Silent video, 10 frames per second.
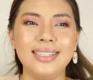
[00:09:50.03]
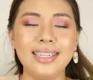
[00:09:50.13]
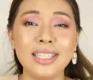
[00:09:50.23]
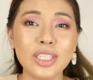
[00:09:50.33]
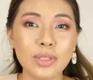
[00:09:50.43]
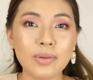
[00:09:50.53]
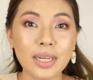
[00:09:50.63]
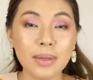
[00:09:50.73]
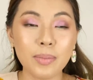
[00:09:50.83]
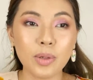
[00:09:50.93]
it just
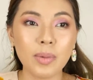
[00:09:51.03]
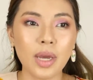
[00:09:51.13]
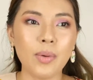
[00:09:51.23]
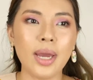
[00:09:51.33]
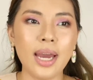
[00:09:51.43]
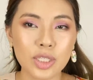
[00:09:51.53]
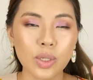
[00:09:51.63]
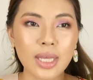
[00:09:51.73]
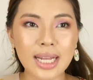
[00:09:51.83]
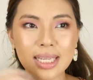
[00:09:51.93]
really blew me away.
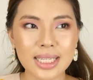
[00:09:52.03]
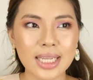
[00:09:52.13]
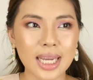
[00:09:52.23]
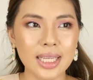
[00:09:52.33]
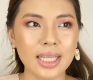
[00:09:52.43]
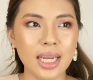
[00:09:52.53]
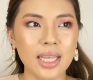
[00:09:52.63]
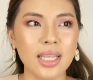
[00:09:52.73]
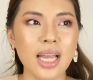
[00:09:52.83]
So that is skin tint.